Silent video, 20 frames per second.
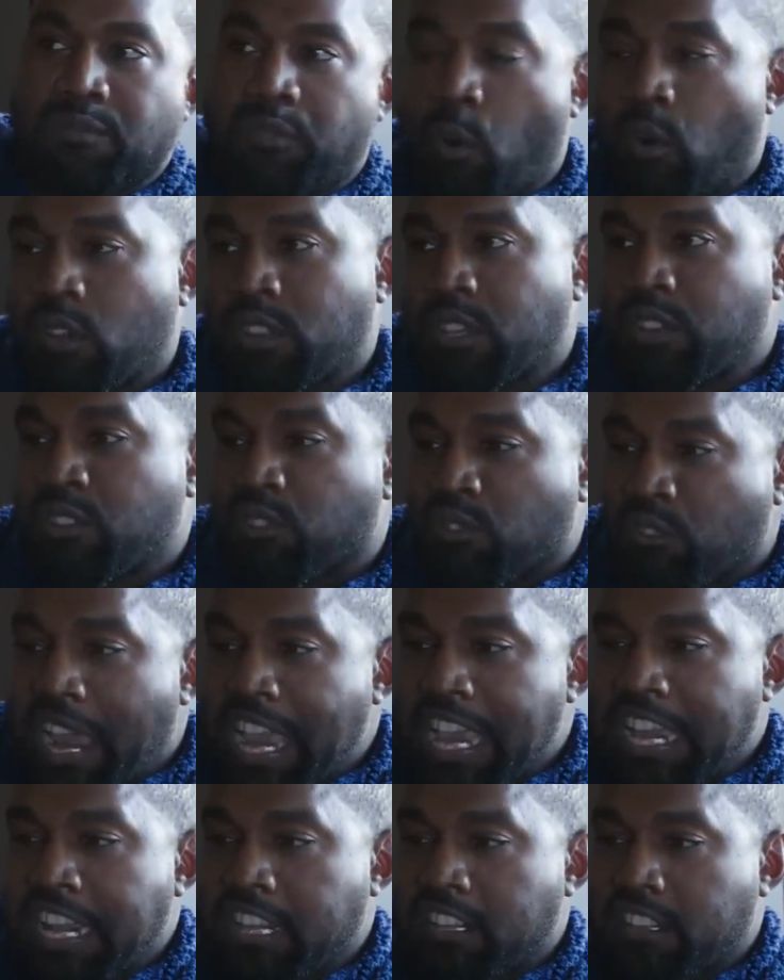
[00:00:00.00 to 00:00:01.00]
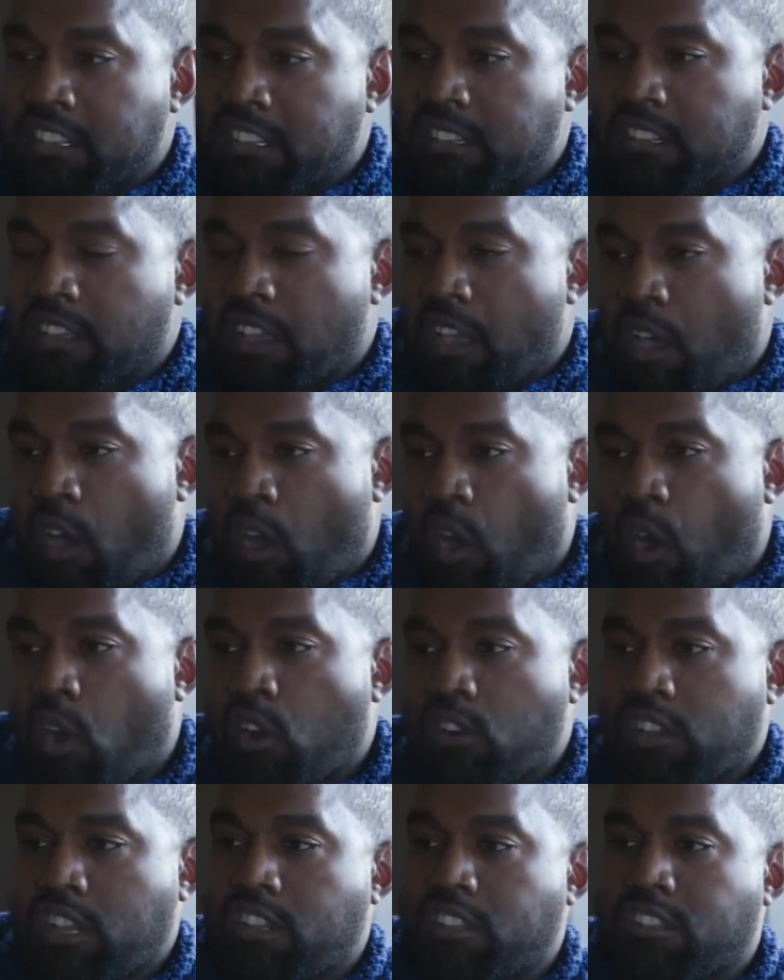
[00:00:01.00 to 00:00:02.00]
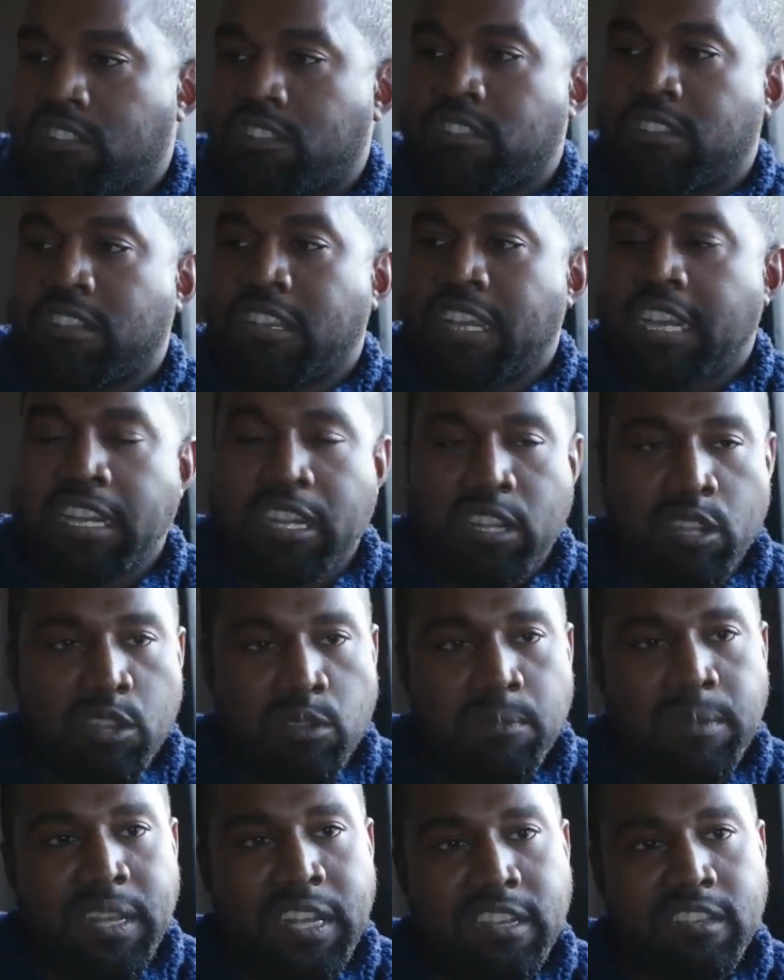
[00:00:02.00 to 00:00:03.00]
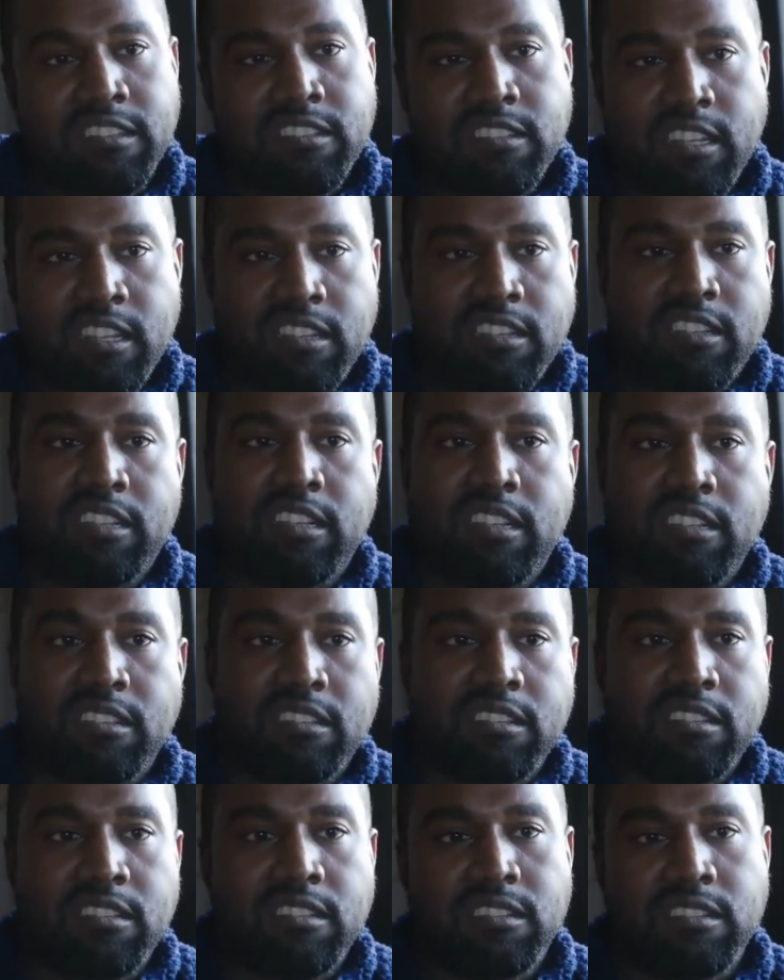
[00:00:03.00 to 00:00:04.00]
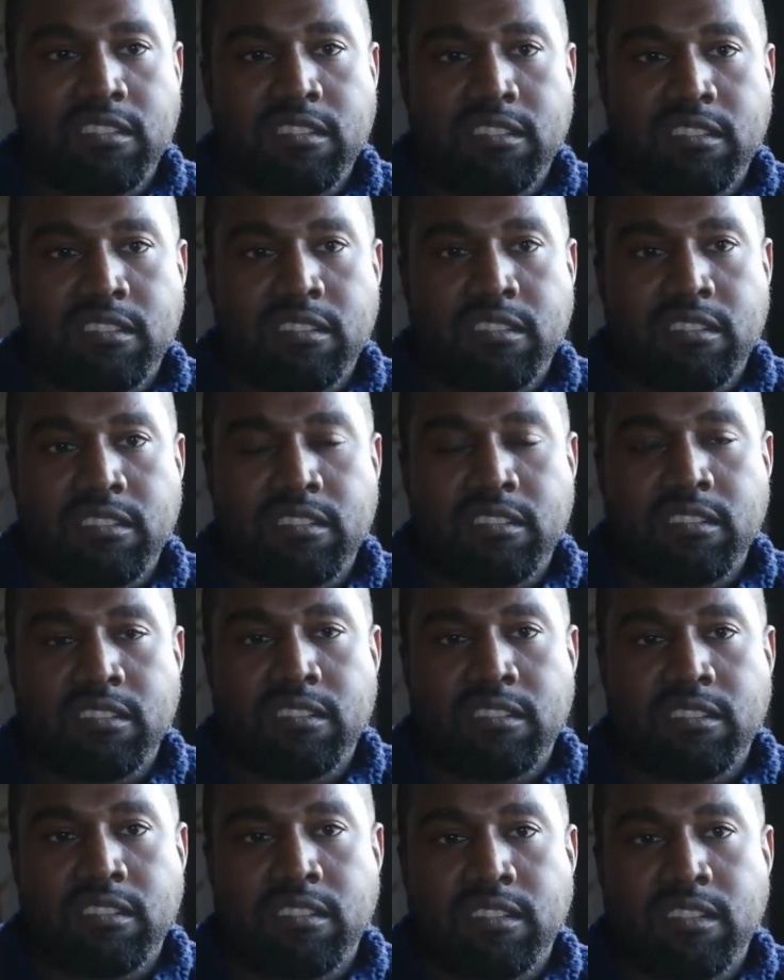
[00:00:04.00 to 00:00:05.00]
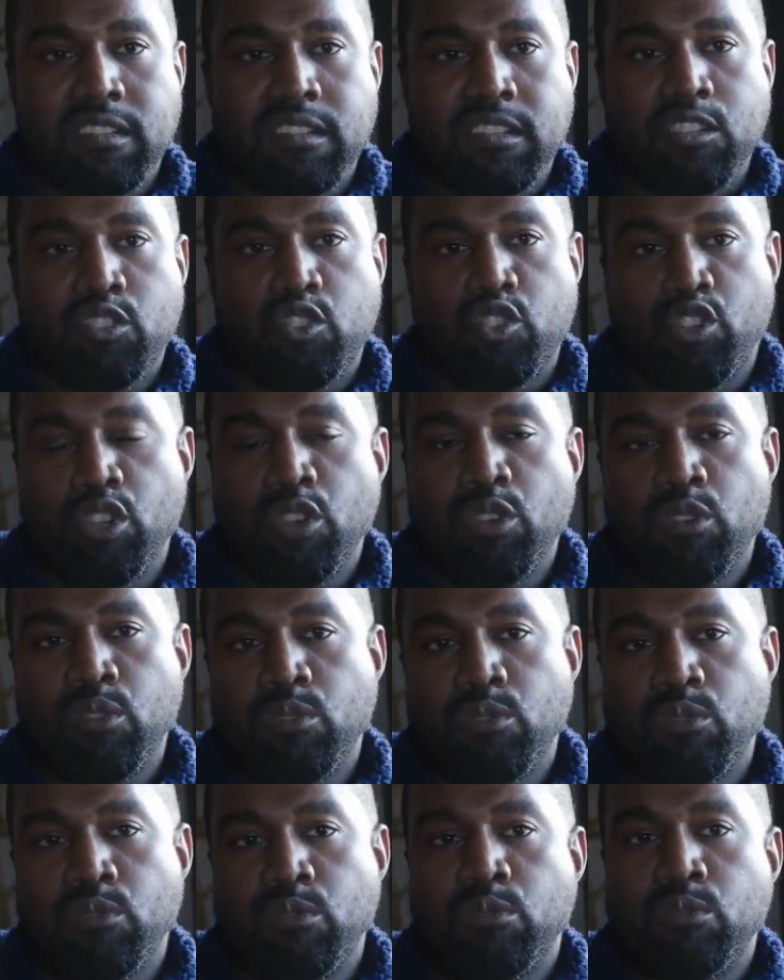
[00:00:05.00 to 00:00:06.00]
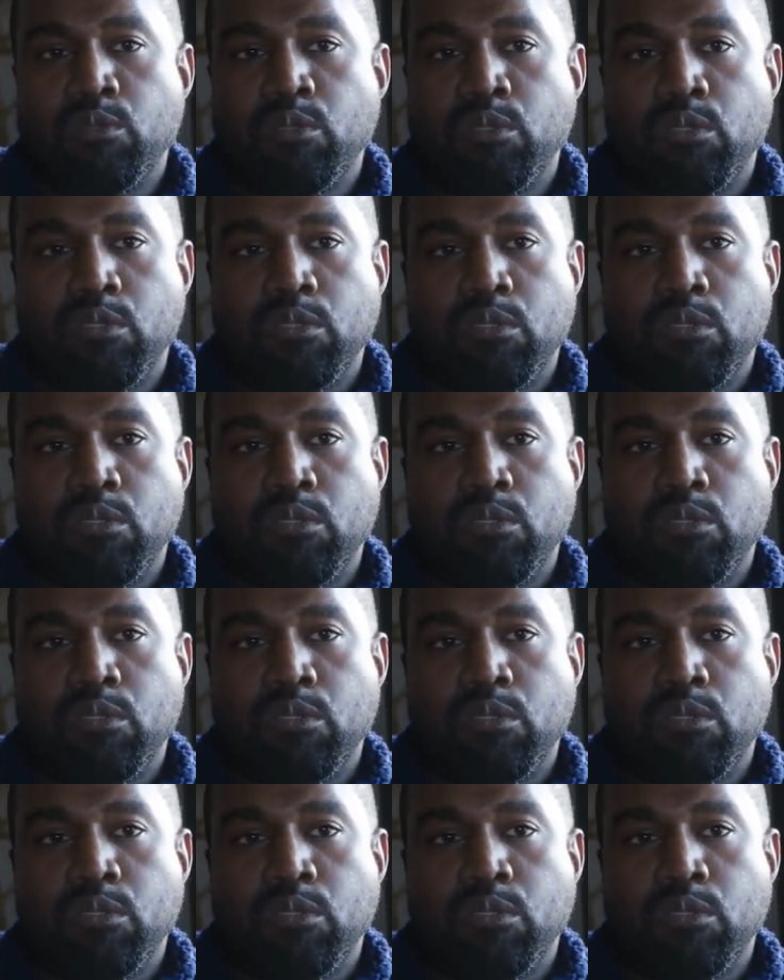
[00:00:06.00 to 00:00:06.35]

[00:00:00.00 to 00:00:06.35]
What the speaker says: for the greatest artists in human existence to